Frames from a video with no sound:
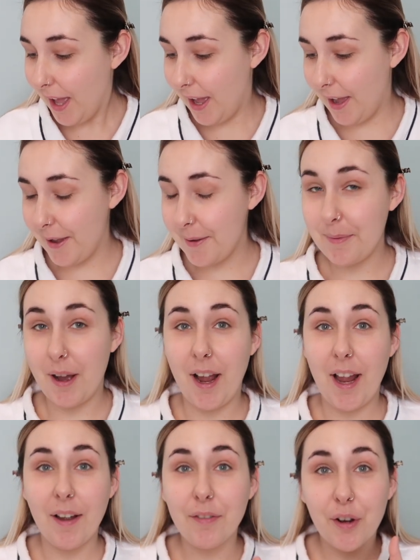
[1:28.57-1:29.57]

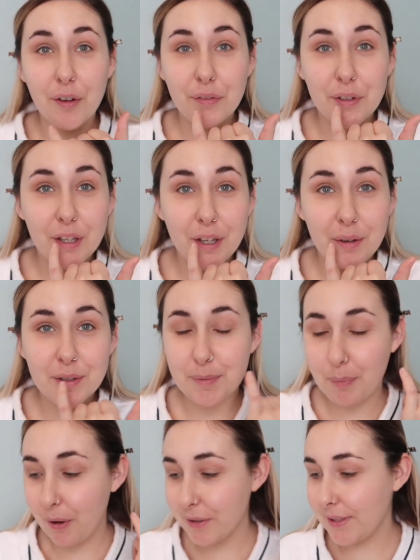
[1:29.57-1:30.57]
I have got a few
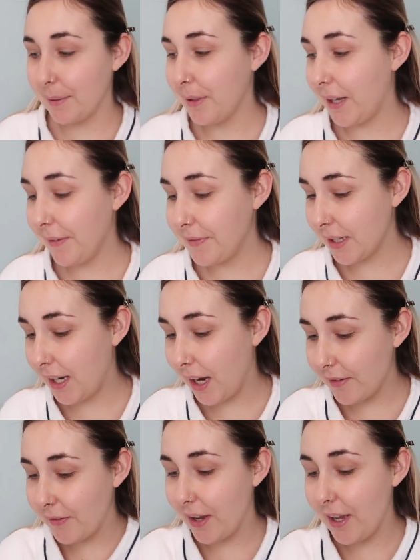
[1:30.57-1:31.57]
spots that I'm going to have to
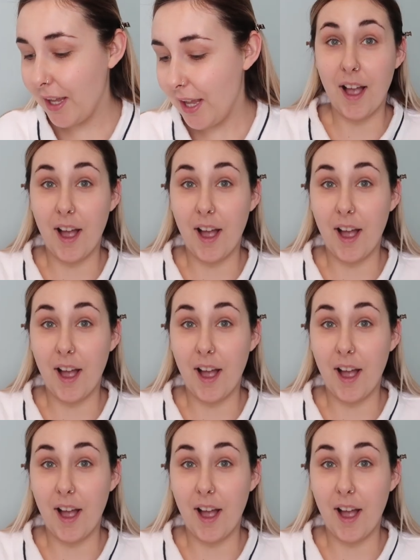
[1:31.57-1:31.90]
cover.